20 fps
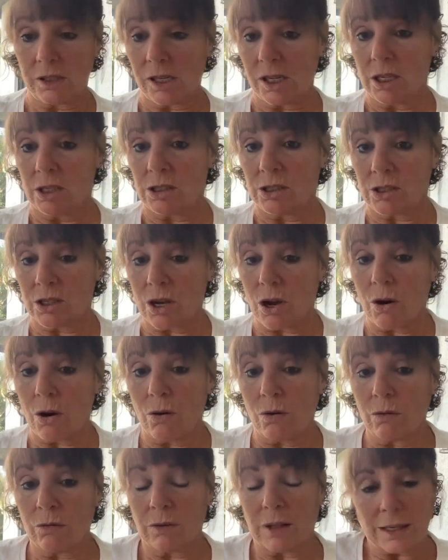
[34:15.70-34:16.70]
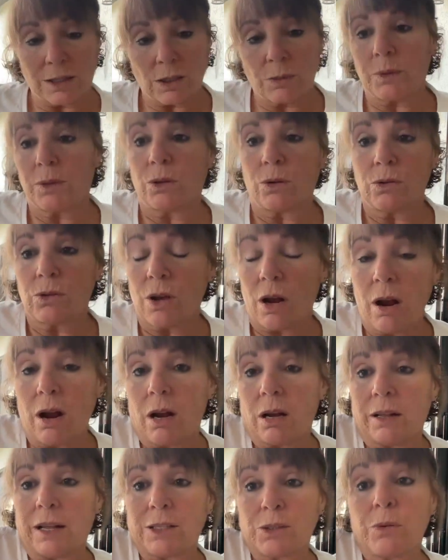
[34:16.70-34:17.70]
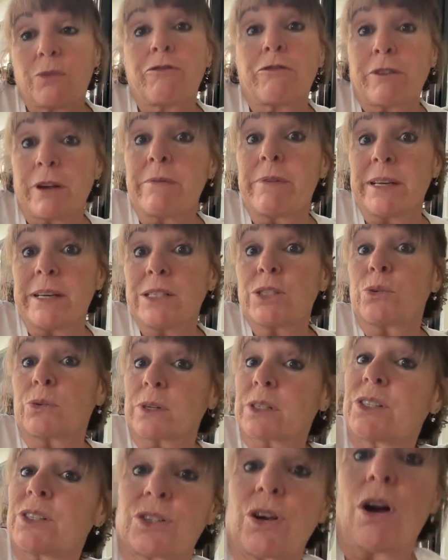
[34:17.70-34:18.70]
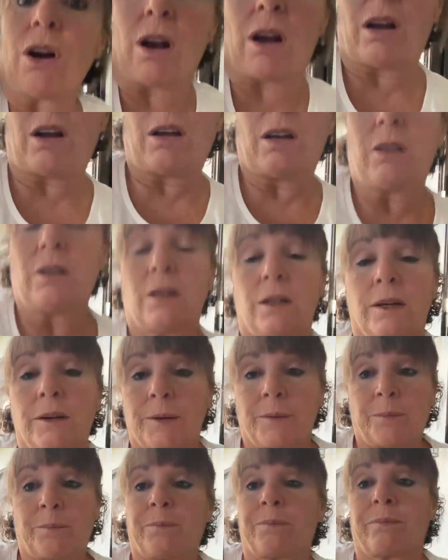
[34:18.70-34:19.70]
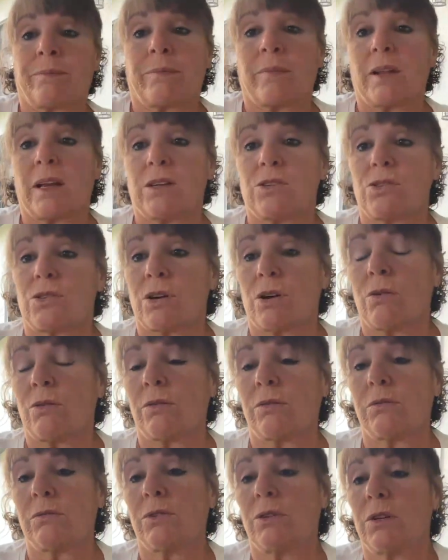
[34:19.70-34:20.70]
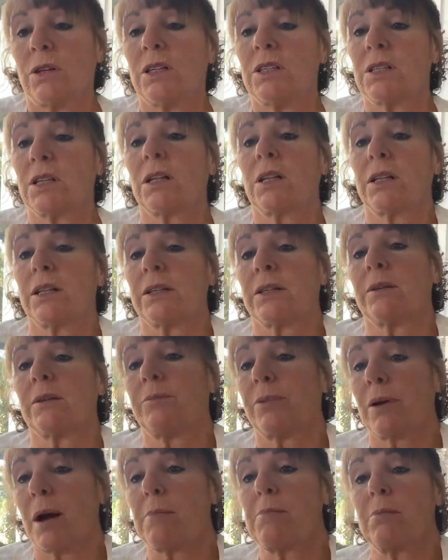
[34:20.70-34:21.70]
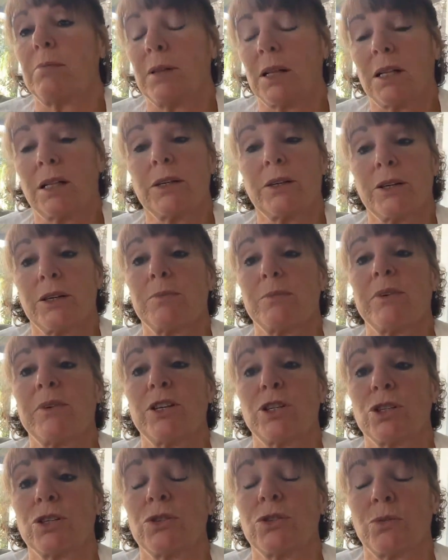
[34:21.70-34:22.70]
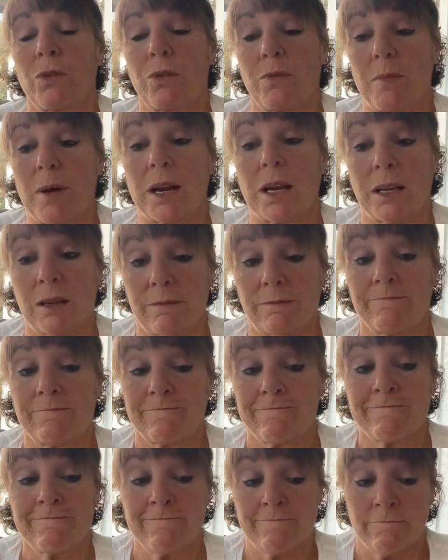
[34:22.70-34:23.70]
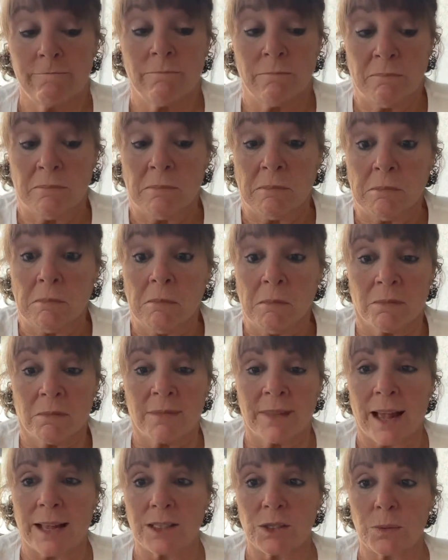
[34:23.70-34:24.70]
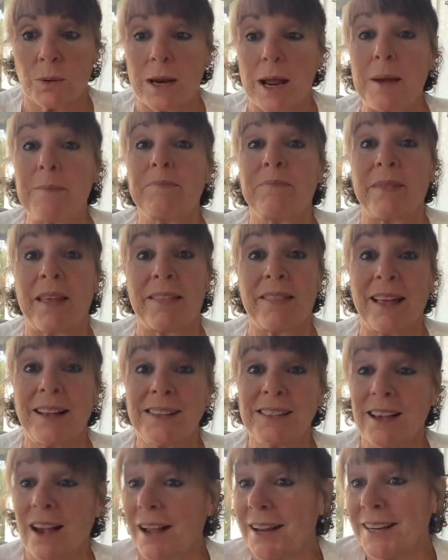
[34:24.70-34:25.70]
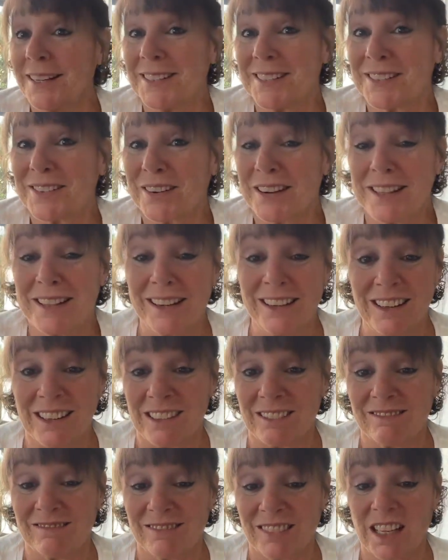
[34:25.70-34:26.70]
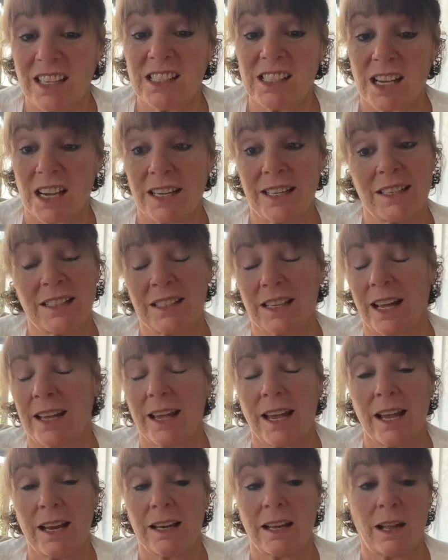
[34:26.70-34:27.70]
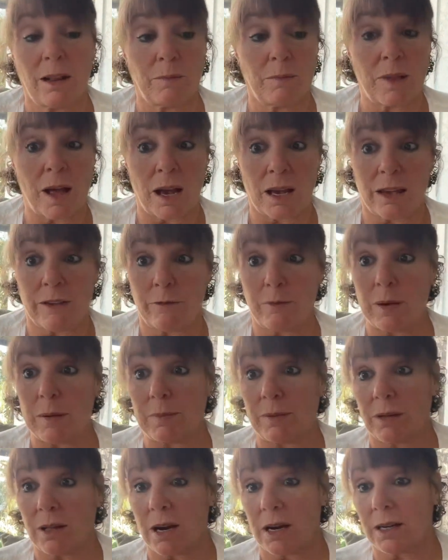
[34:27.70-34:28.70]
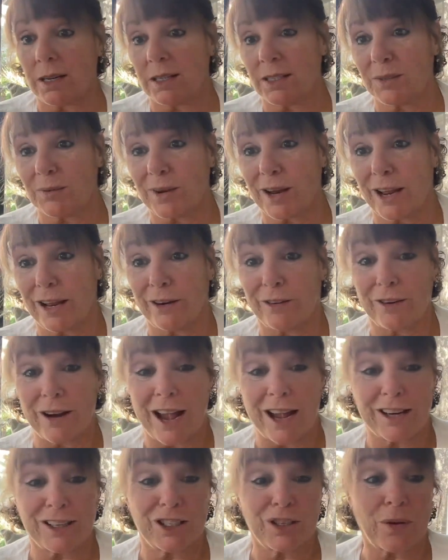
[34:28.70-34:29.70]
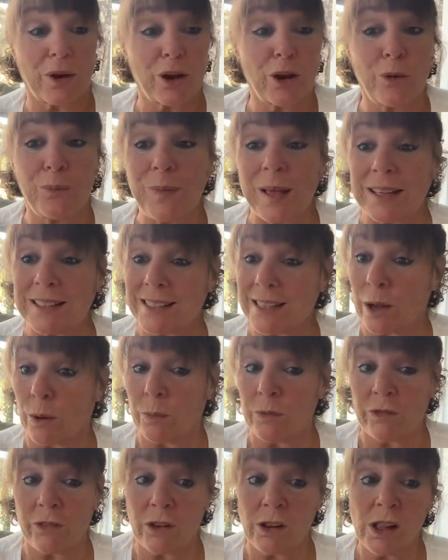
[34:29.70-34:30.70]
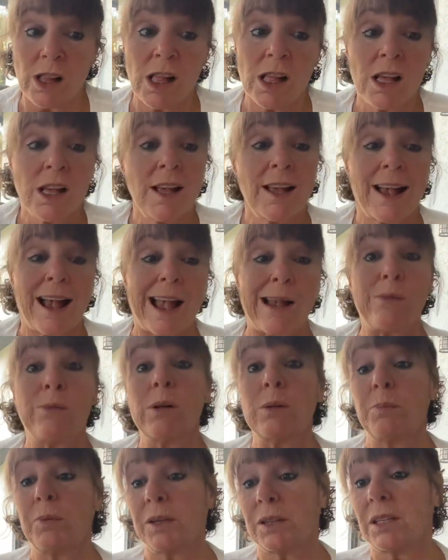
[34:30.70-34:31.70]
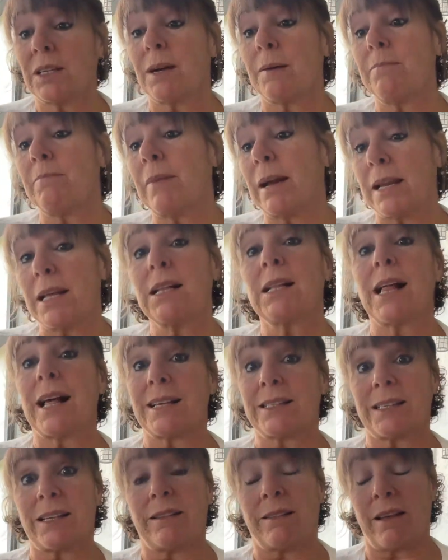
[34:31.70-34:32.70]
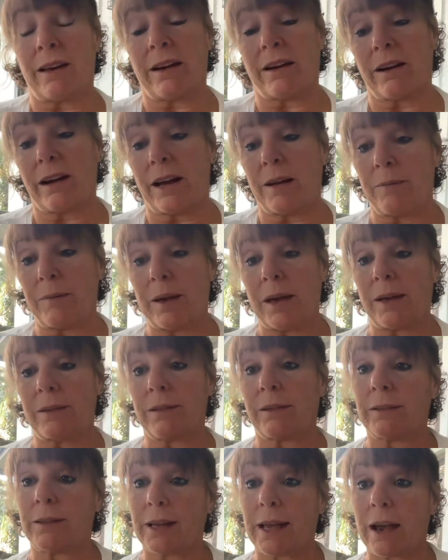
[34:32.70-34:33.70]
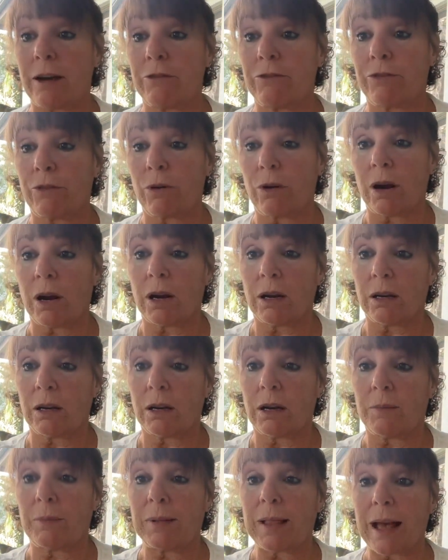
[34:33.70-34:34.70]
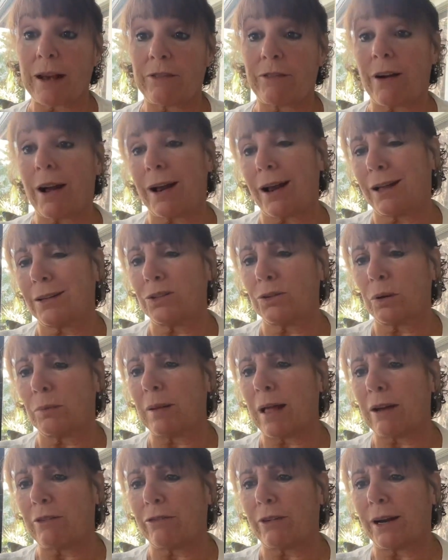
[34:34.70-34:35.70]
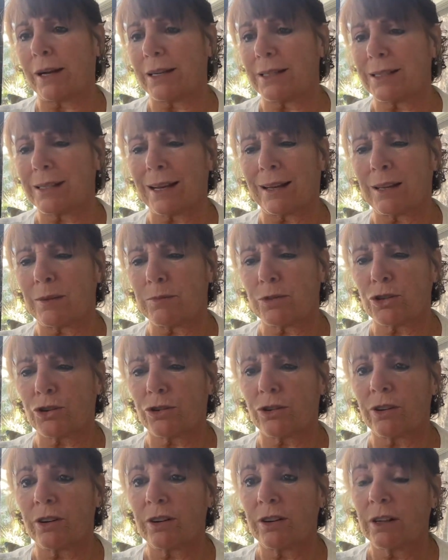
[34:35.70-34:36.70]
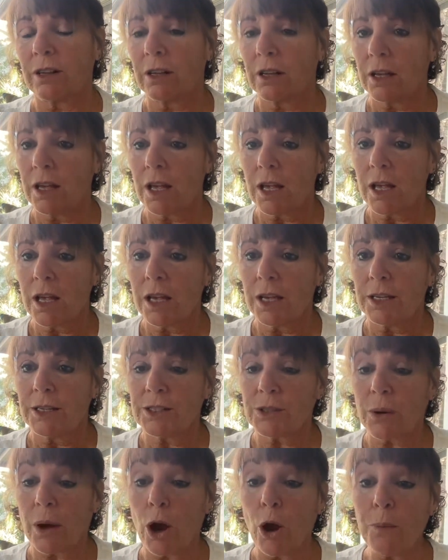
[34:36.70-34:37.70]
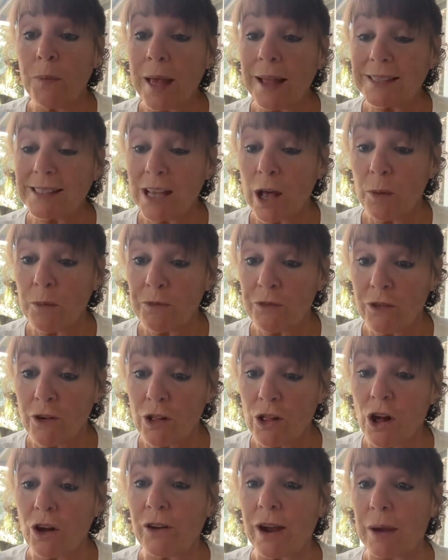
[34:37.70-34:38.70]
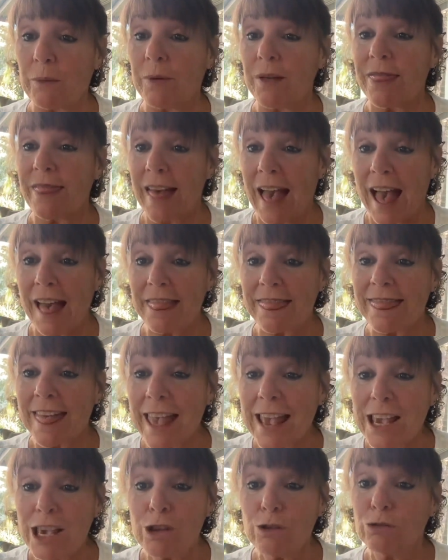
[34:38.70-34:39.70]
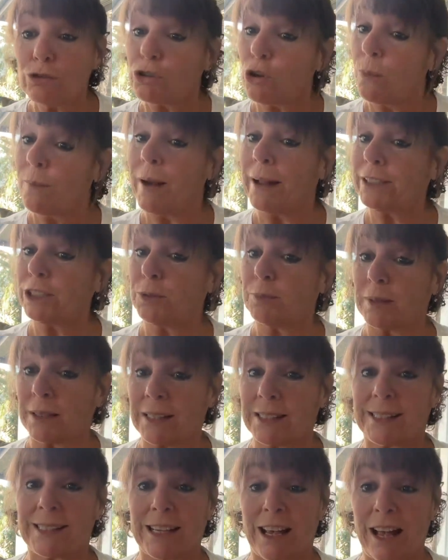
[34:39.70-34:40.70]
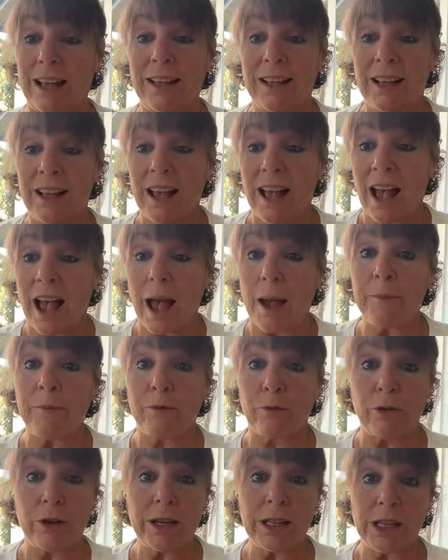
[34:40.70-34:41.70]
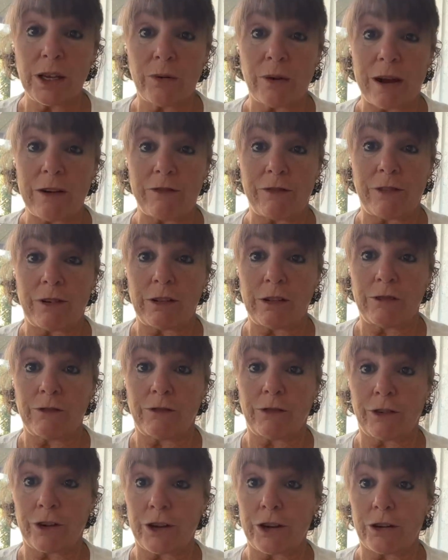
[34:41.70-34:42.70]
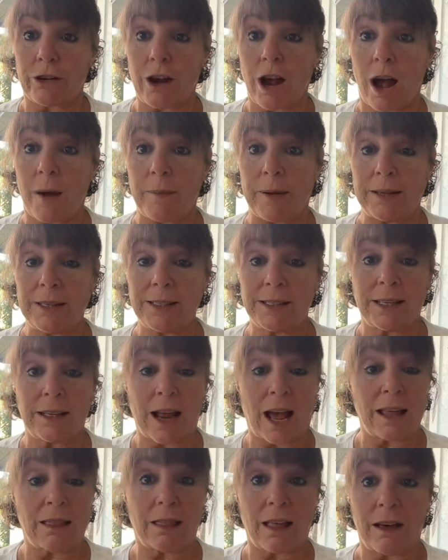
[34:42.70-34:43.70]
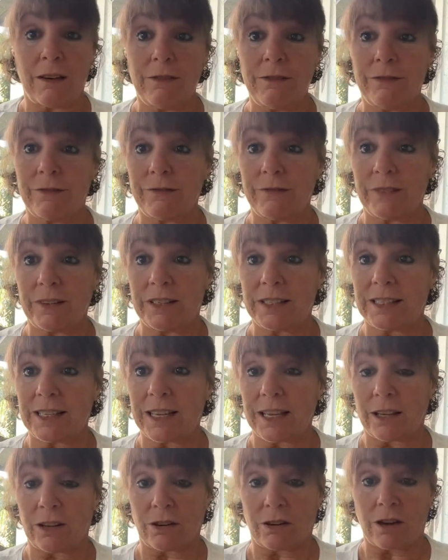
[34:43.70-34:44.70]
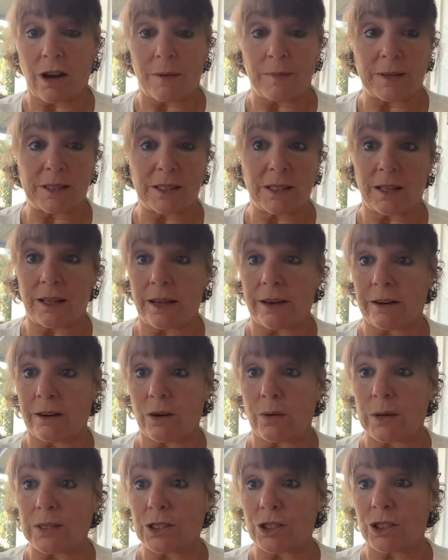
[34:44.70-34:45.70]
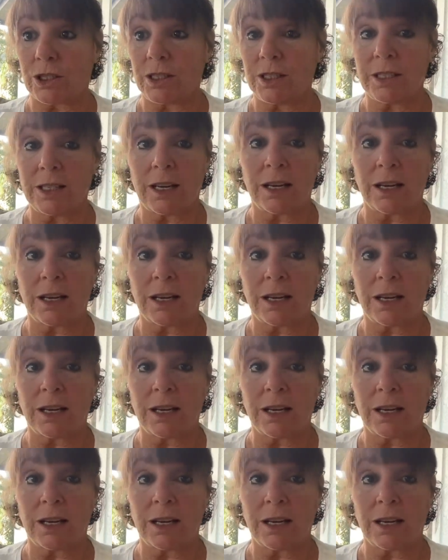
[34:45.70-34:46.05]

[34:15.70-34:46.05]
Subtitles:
So that's what those are. That's what free resources are. So you need to probably clear your issues with money. And that's guidance right there. That's guidance. I can't help not give people guidance when I interact. So I hope that's helpful. I will put the money class in there and be on the lookout for a Black Friday. I'll do a Black Friday sale, I'm sure. So I hope that's helpful. All right, with that, thank you so much, Melissa. I'm really grateful for your comments, and I love seeing your comments in there and questions.